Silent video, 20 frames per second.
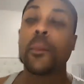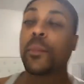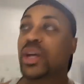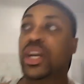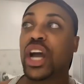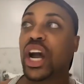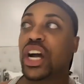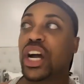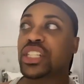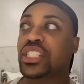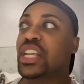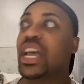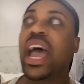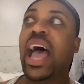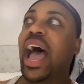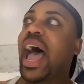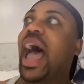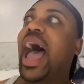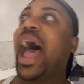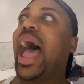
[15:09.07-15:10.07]
because
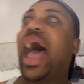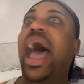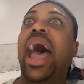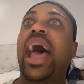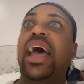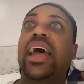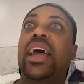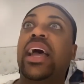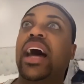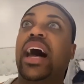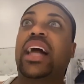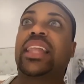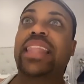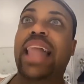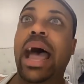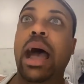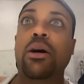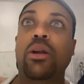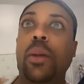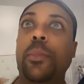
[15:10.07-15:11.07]
I
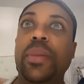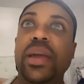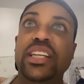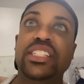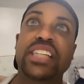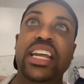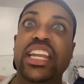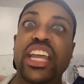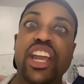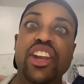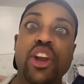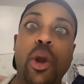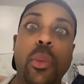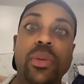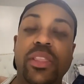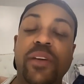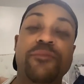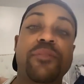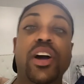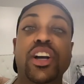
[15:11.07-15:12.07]
allowed a bitch that didn't know
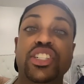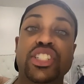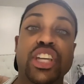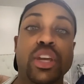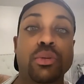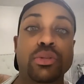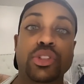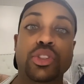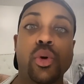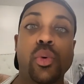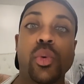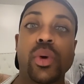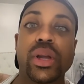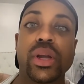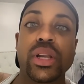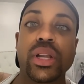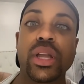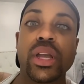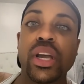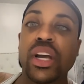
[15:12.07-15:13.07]
what the fuck she was
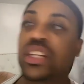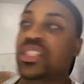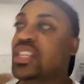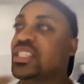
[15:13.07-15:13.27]
doing